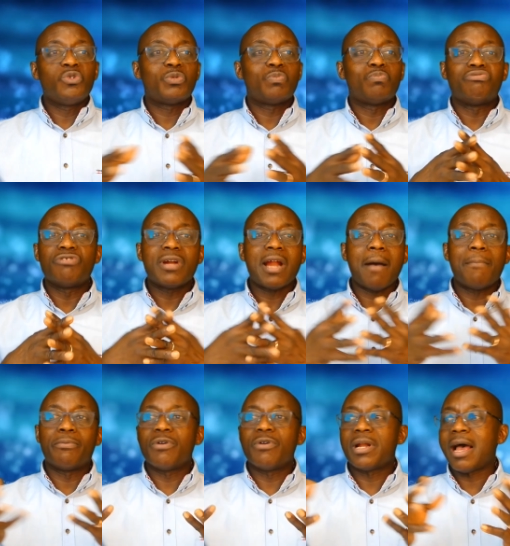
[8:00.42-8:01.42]
plural
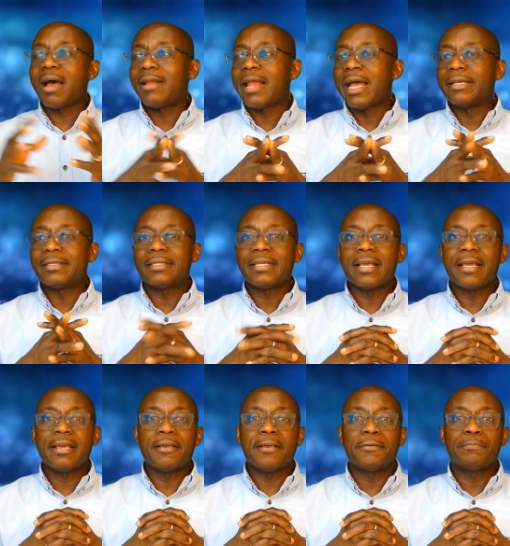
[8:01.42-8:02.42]
pronoun like
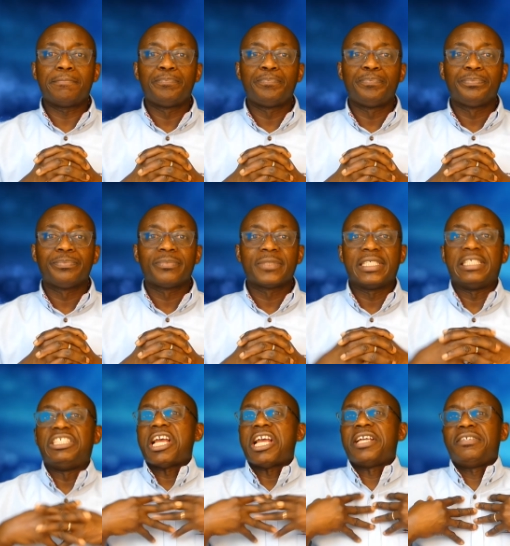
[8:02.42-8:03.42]
say
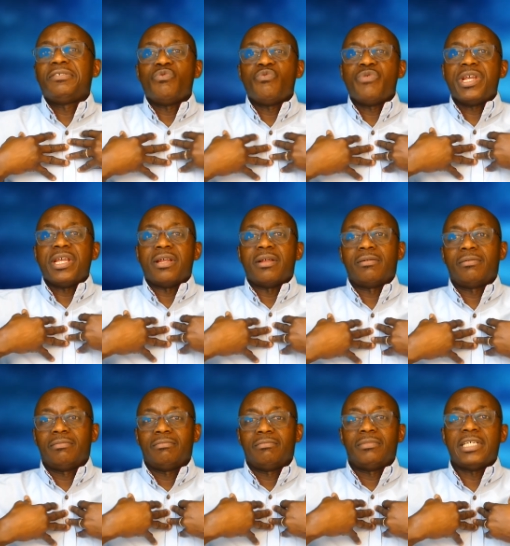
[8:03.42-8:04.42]
yen, we,
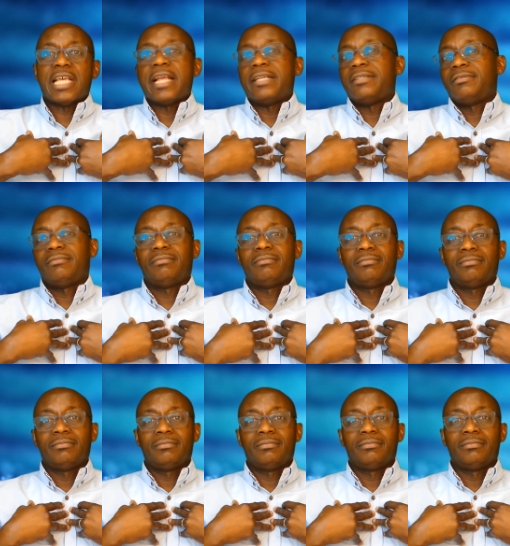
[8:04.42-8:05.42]
yen.
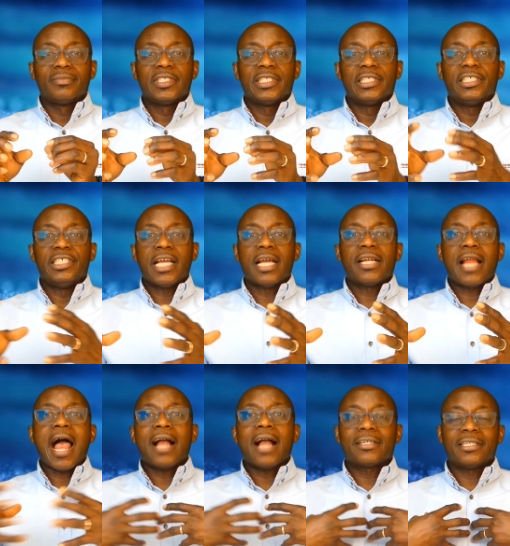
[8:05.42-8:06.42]
Yen
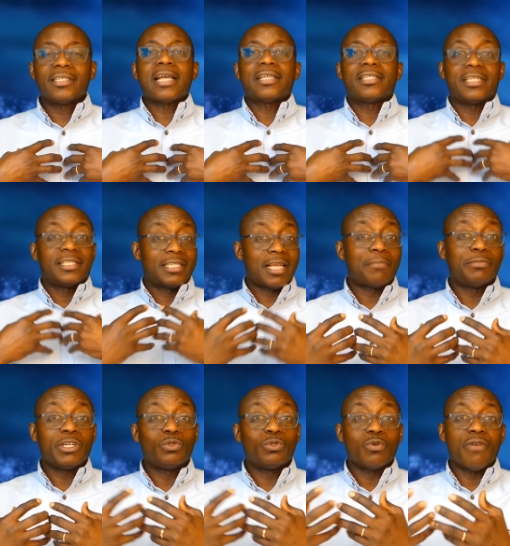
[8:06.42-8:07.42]
acting as a
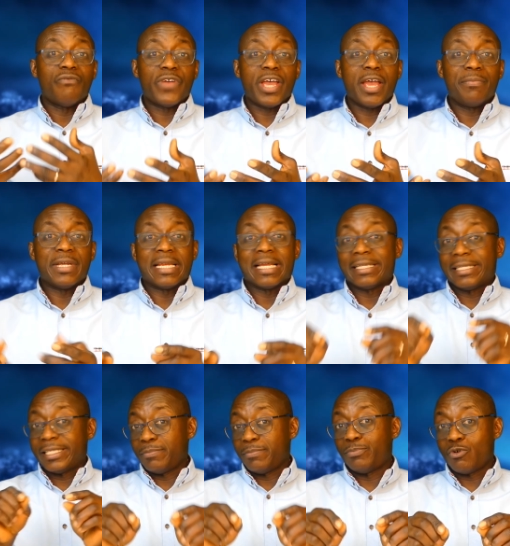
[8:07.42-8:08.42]
subject to a verb in a
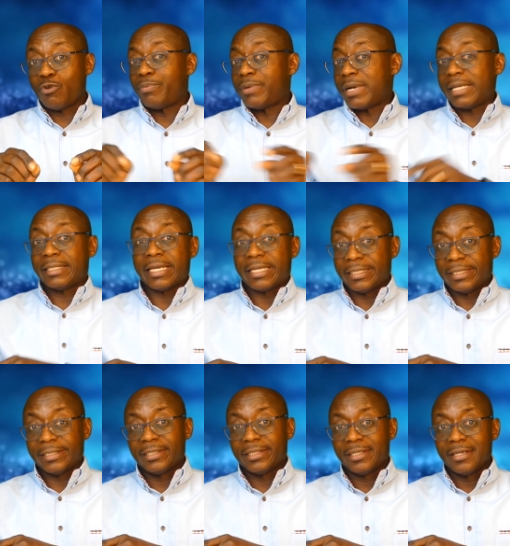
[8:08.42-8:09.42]
simple present
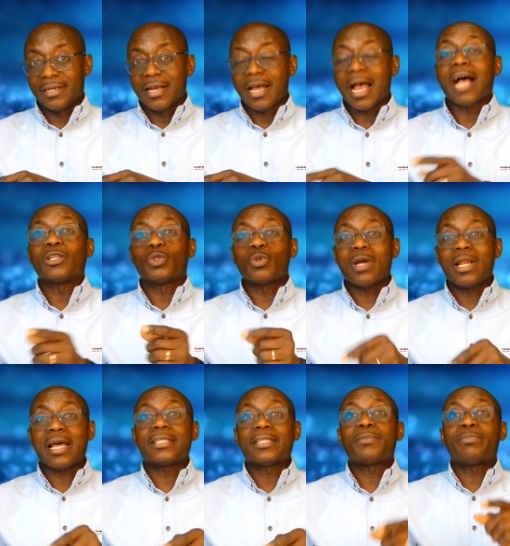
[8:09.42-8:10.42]
as well
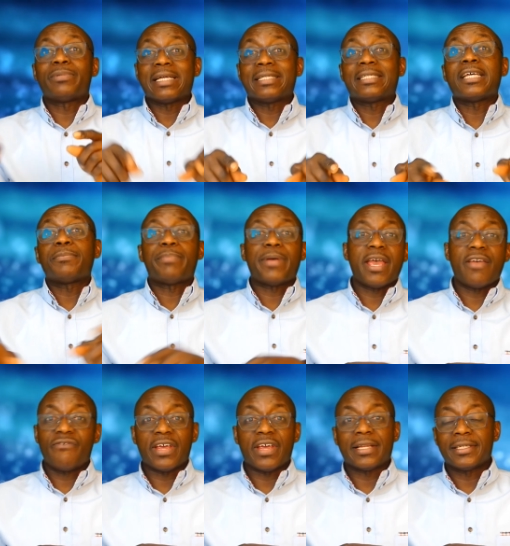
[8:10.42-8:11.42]
as present
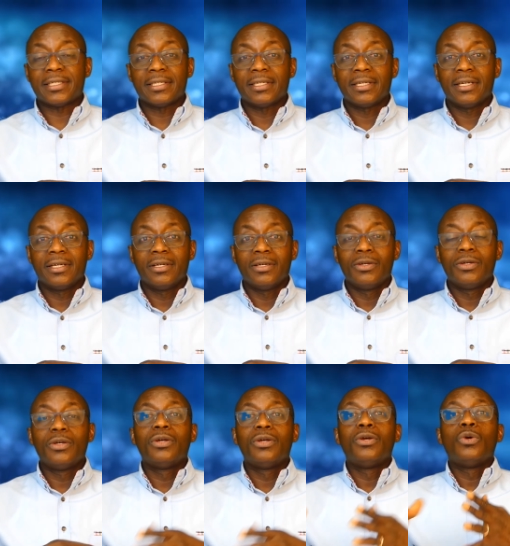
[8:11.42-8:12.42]
perfect
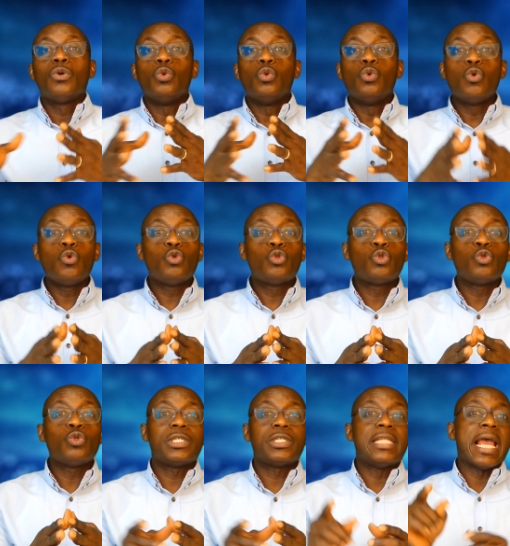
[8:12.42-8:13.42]

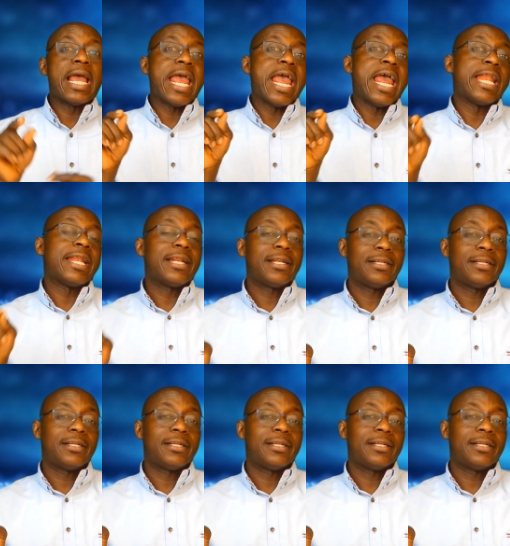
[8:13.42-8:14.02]
loses the n.